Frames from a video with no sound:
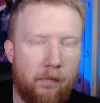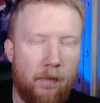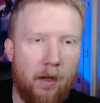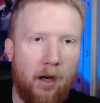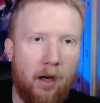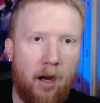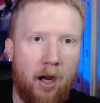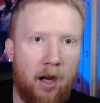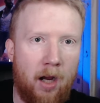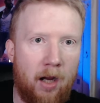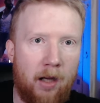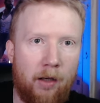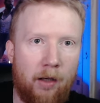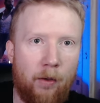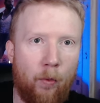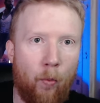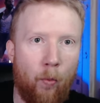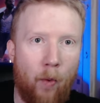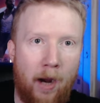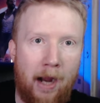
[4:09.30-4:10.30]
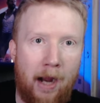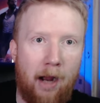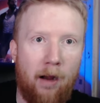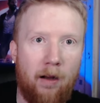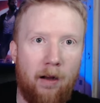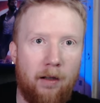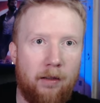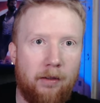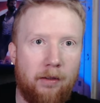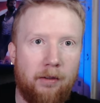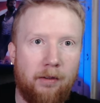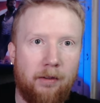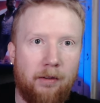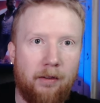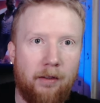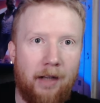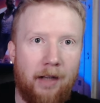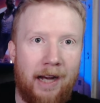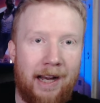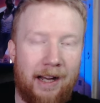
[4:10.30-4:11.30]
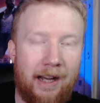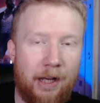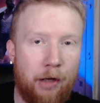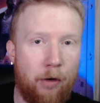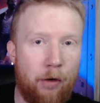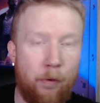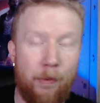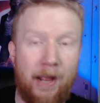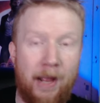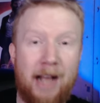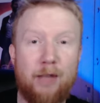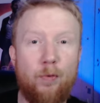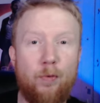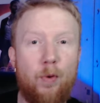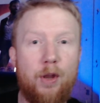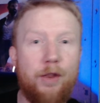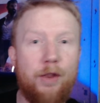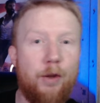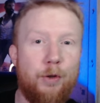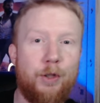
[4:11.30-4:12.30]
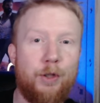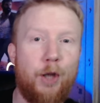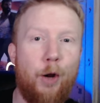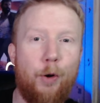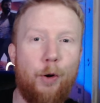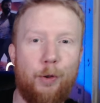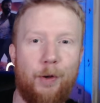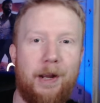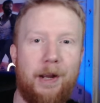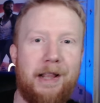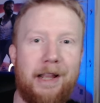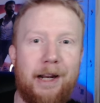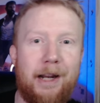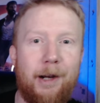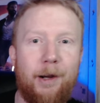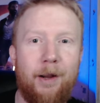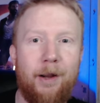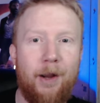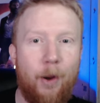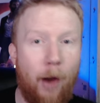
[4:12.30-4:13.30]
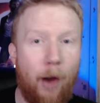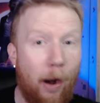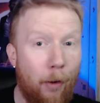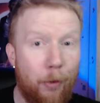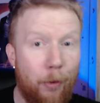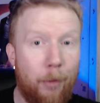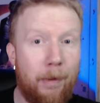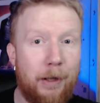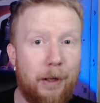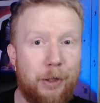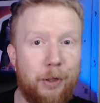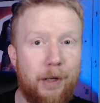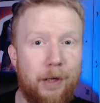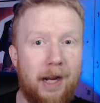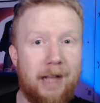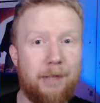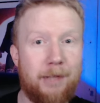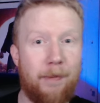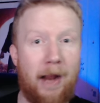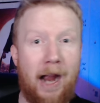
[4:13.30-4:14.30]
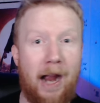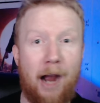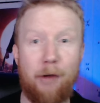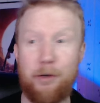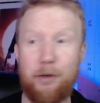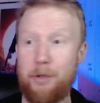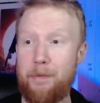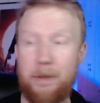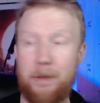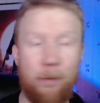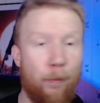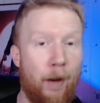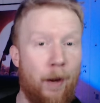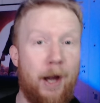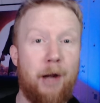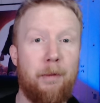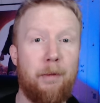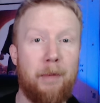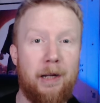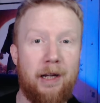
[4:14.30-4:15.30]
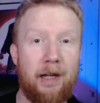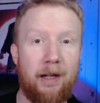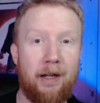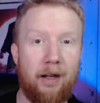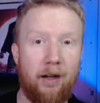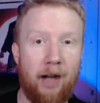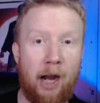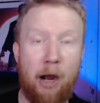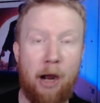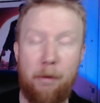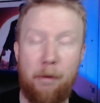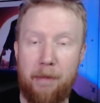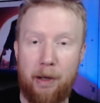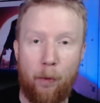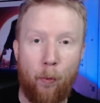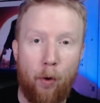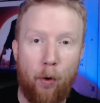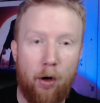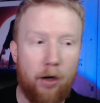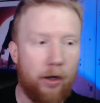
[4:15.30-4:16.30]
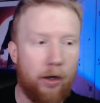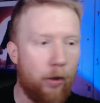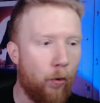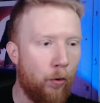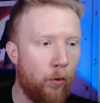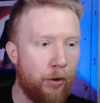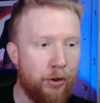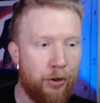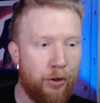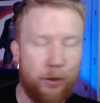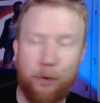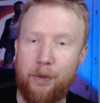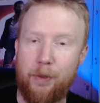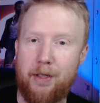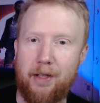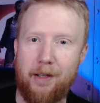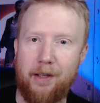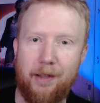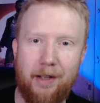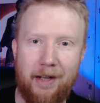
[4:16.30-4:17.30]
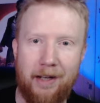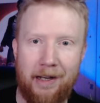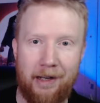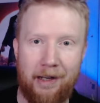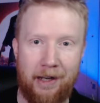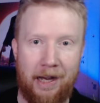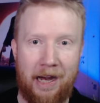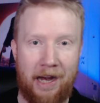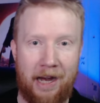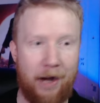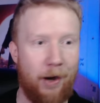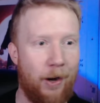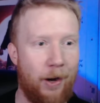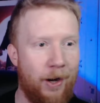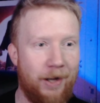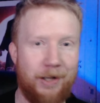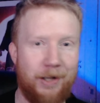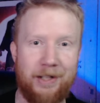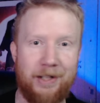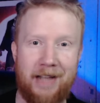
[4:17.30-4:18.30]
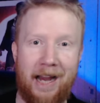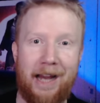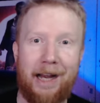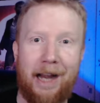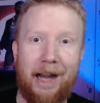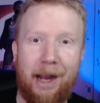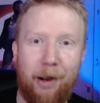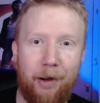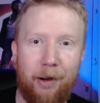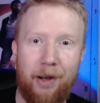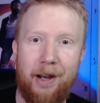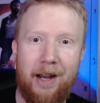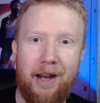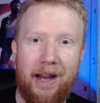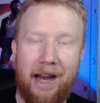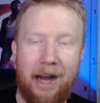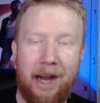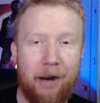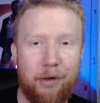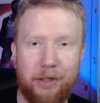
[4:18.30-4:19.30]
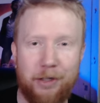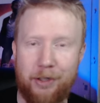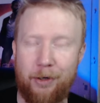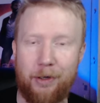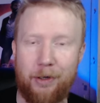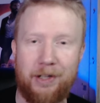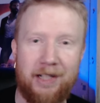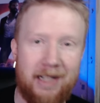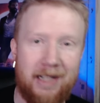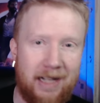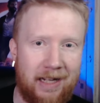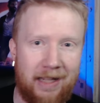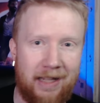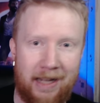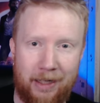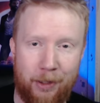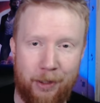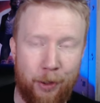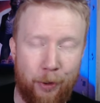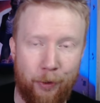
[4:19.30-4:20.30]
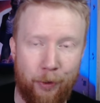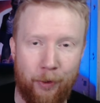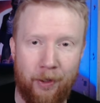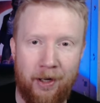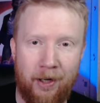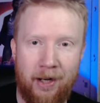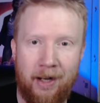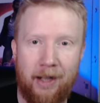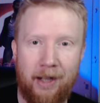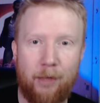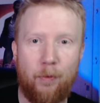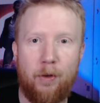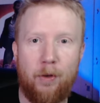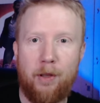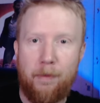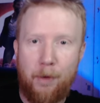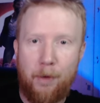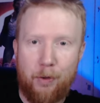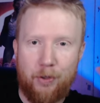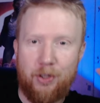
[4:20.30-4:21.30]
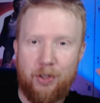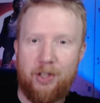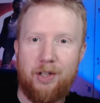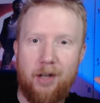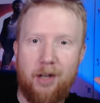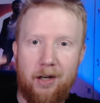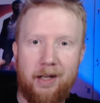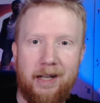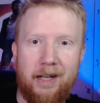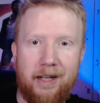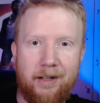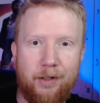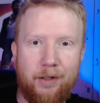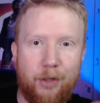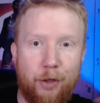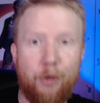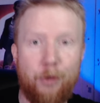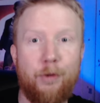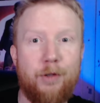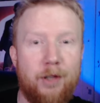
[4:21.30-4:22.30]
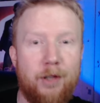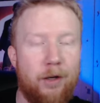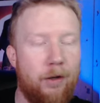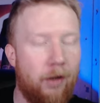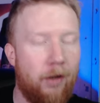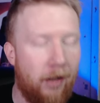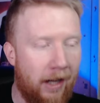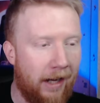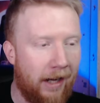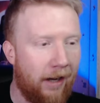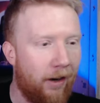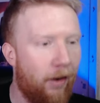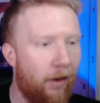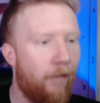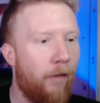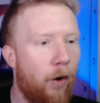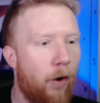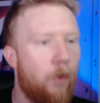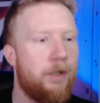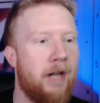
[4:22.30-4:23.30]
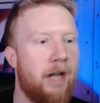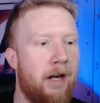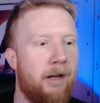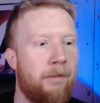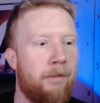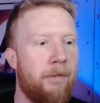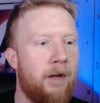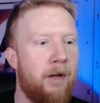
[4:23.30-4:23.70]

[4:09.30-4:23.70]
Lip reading: Wow. And, that's one of those songs right there. I don't know about you guys, but I'll just be randomly, I'll be at work or just doing something and just hanging out, and I'll just start singing that tune. That's one of the most stuck-in tune songs, of all time.